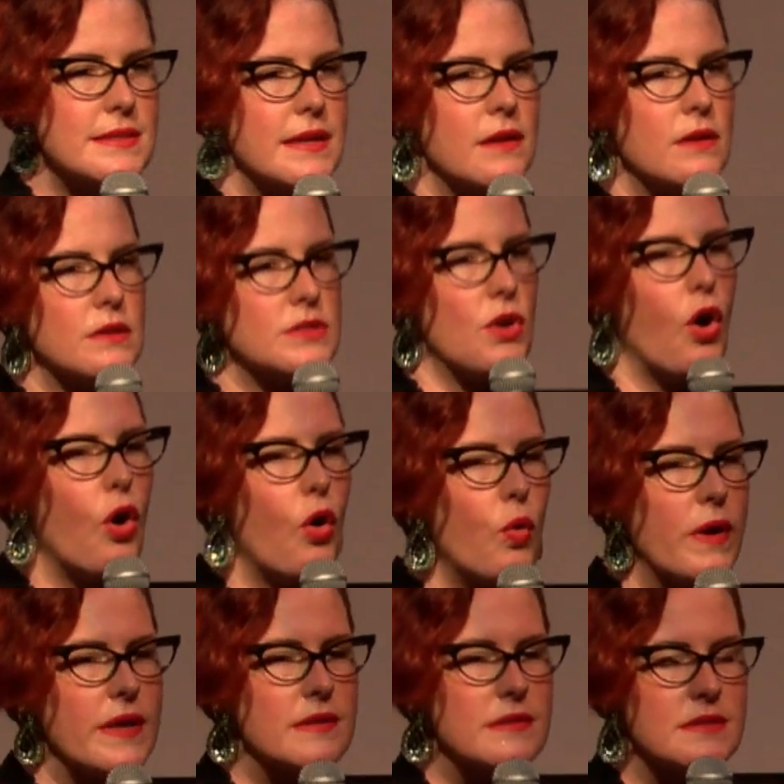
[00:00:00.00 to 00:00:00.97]
here is
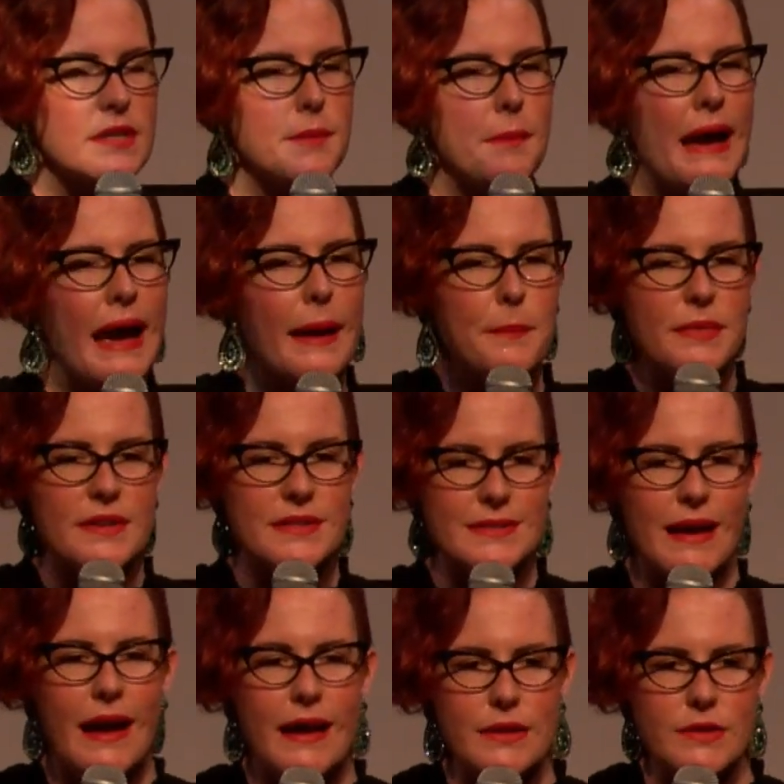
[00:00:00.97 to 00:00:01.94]
always to map this
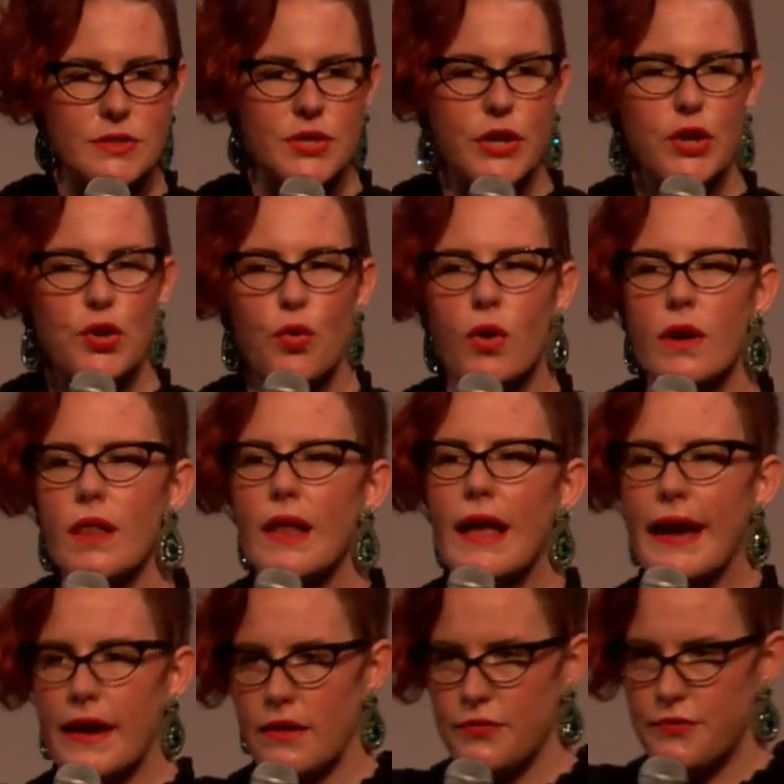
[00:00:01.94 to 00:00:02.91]
onto your
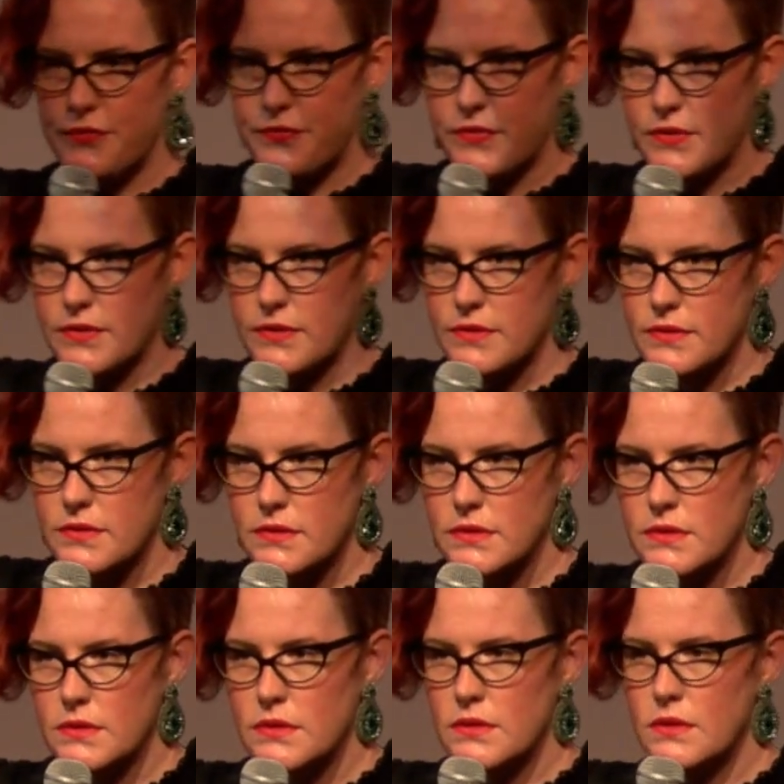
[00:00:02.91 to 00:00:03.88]
life.
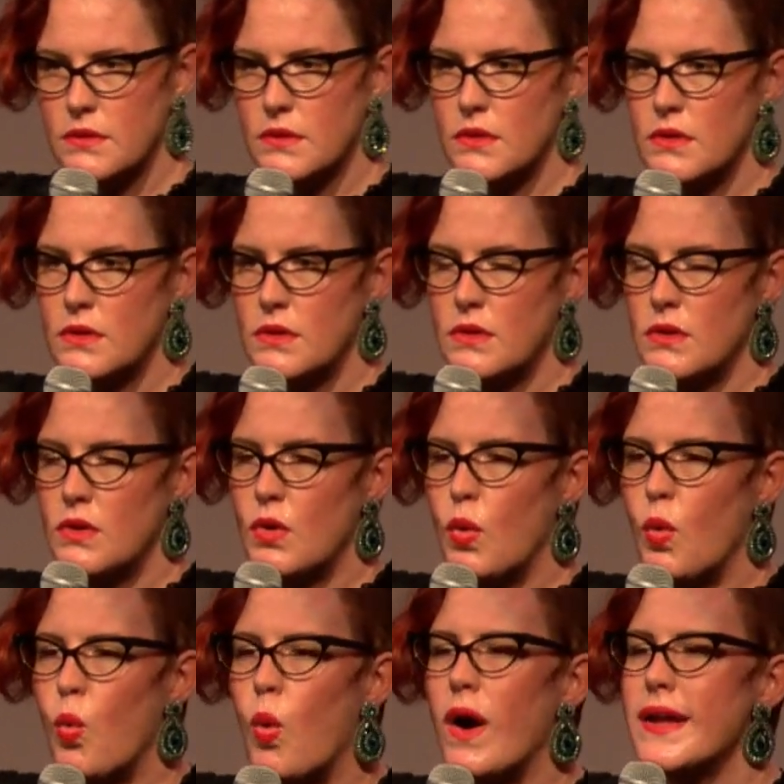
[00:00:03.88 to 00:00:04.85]

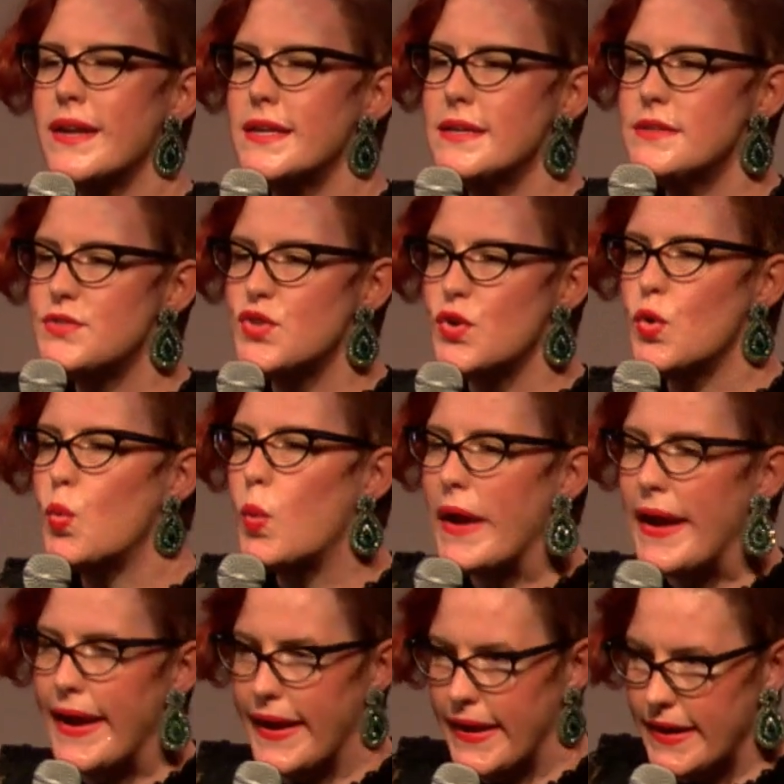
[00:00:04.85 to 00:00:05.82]
What is a
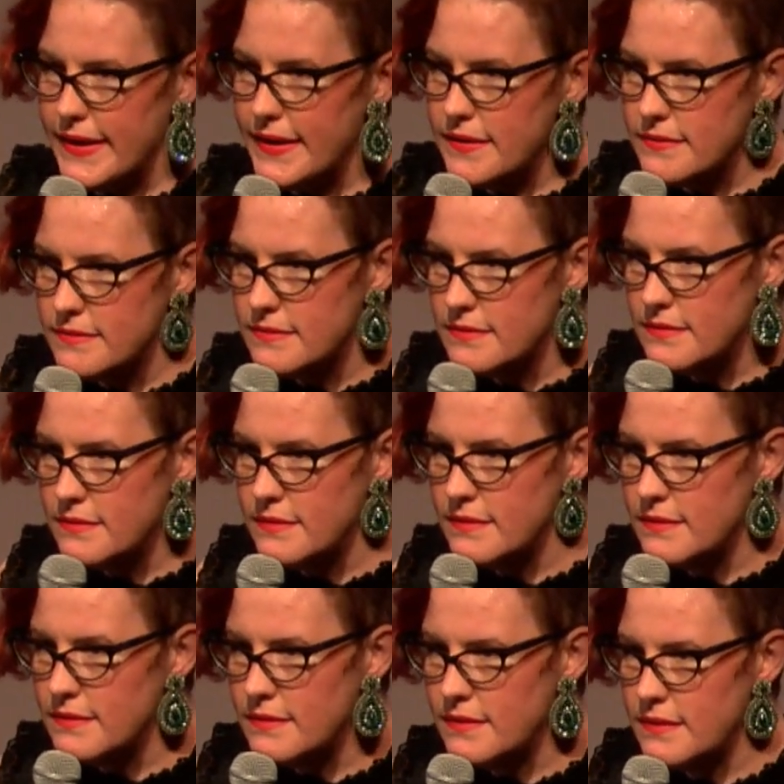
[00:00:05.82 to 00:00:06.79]
way
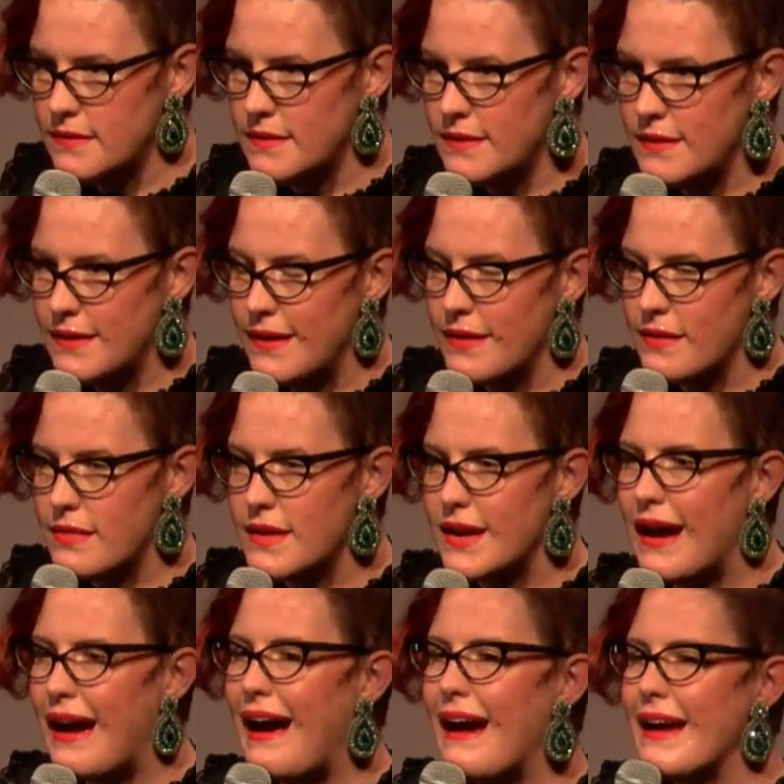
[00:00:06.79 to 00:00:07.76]

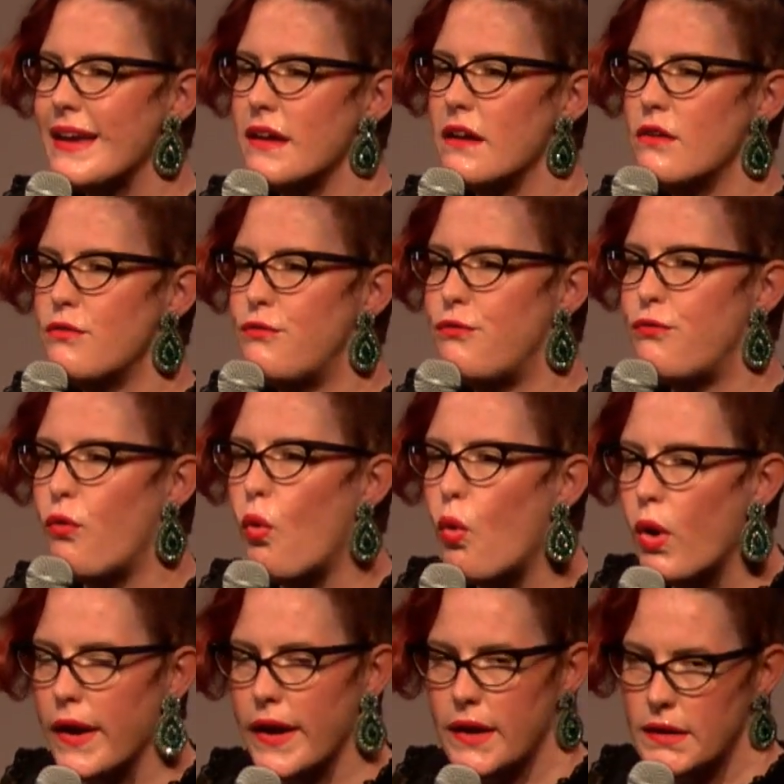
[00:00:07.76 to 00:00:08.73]
that I
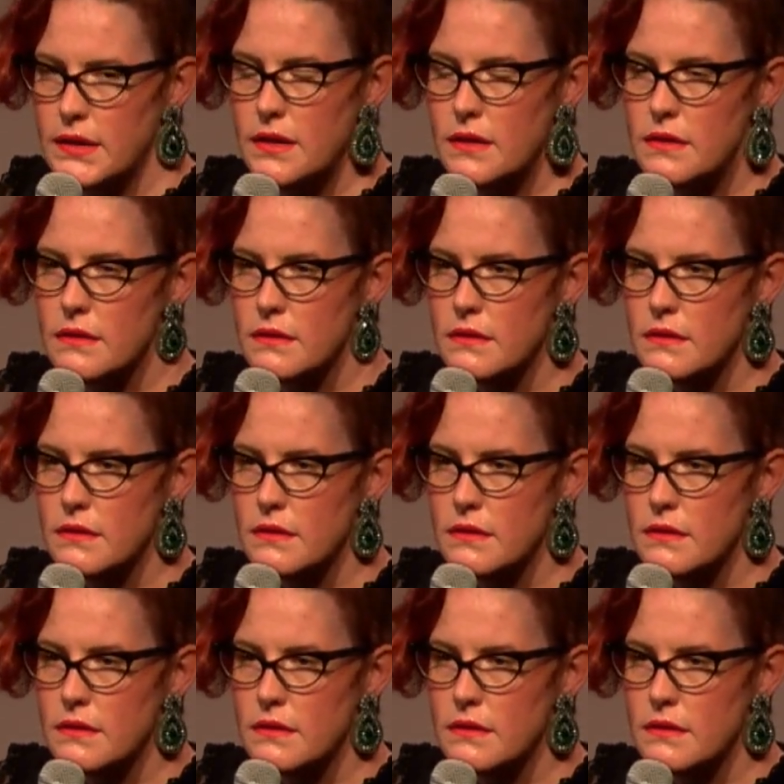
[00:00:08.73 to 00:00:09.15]
avoid